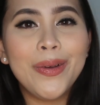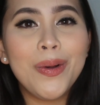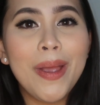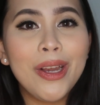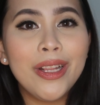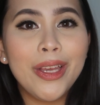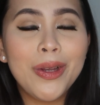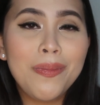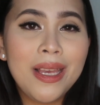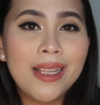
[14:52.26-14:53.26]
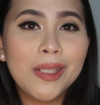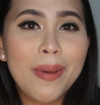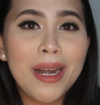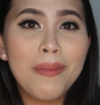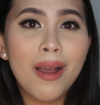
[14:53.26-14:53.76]
kung meron kayong means
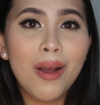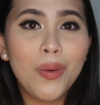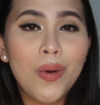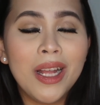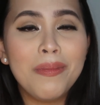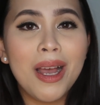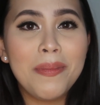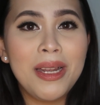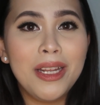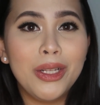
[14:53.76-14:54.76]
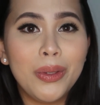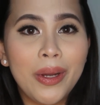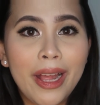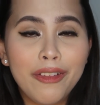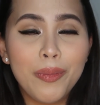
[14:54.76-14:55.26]
para makakuha at makabili
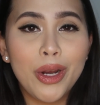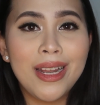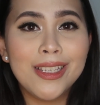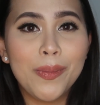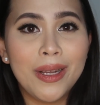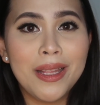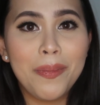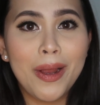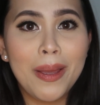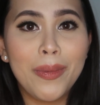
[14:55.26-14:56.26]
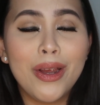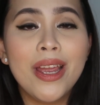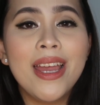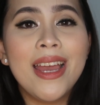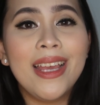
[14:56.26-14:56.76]
nitong e.l.f. Poreless Putty
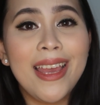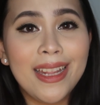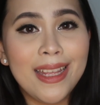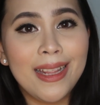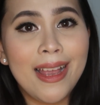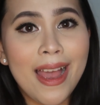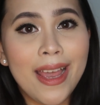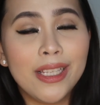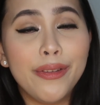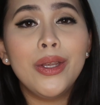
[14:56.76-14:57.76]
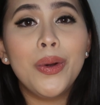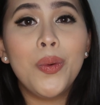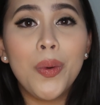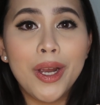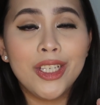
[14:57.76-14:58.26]
Primer, get it, guys.
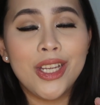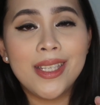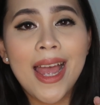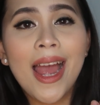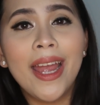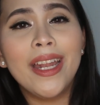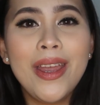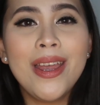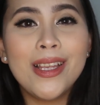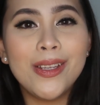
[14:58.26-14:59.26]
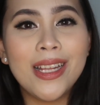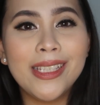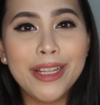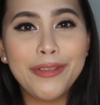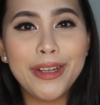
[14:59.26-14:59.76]
Nag-work siya sa akin. So
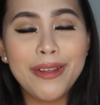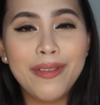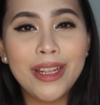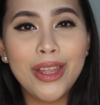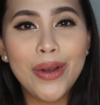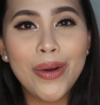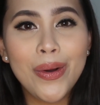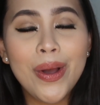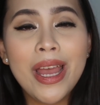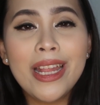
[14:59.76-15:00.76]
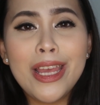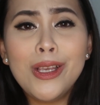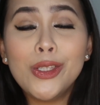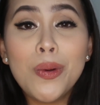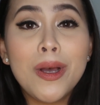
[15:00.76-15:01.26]
that's it for the video. Thank
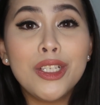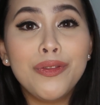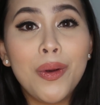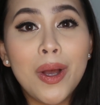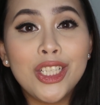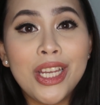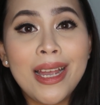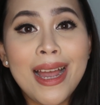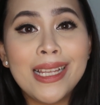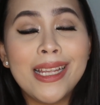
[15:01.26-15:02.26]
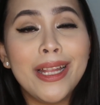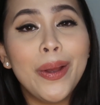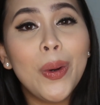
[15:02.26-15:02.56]
you so much for watching, guys, and I